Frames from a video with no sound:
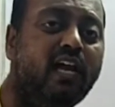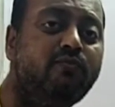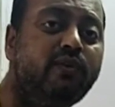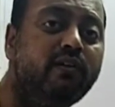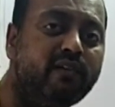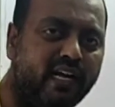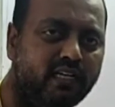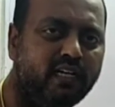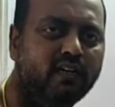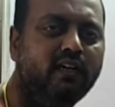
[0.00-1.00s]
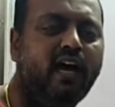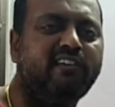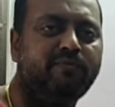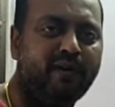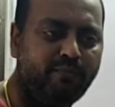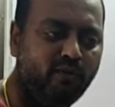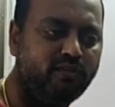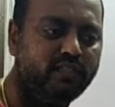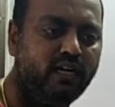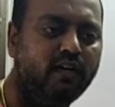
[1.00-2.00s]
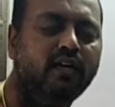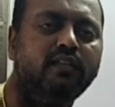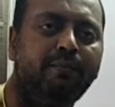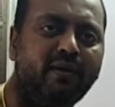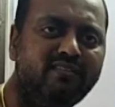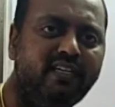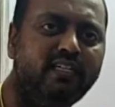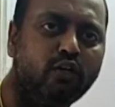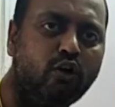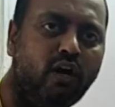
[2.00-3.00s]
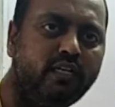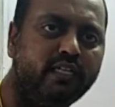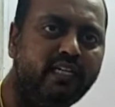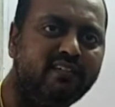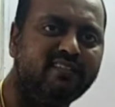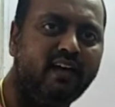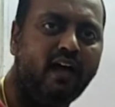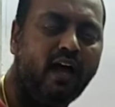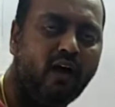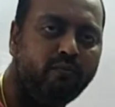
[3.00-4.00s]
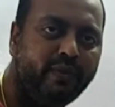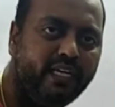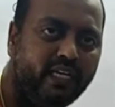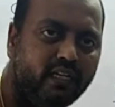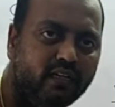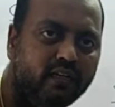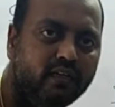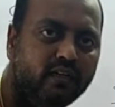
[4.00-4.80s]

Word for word: Alfred Wegener has proposed that the present continents have been